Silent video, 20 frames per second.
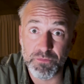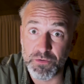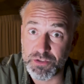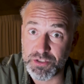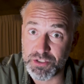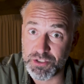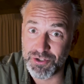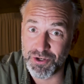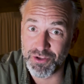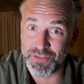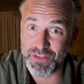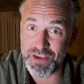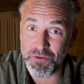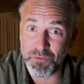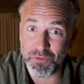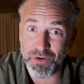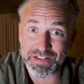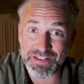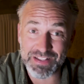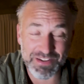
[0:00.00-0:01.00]
footage on their
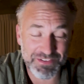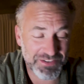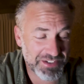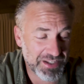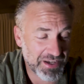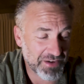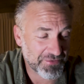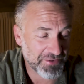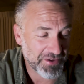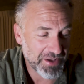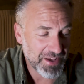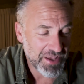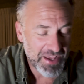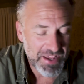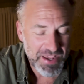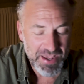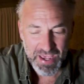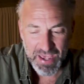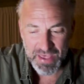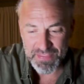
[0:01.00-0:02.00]
wildlife stuff.
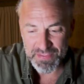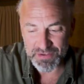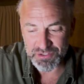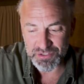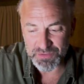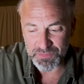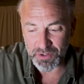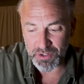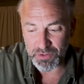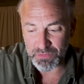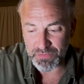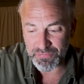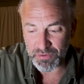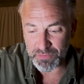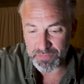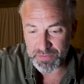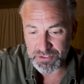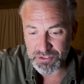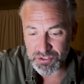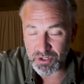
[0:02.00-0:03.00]
And then tomorrow we're
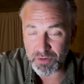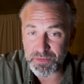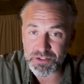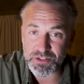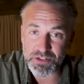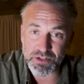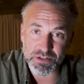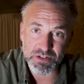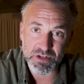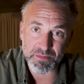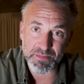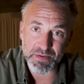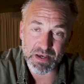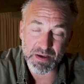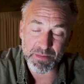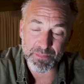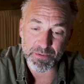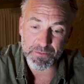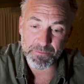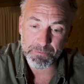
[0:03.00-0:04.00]
filming Sabi, so that's coming
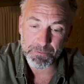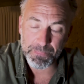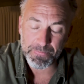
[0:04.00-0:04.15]
up.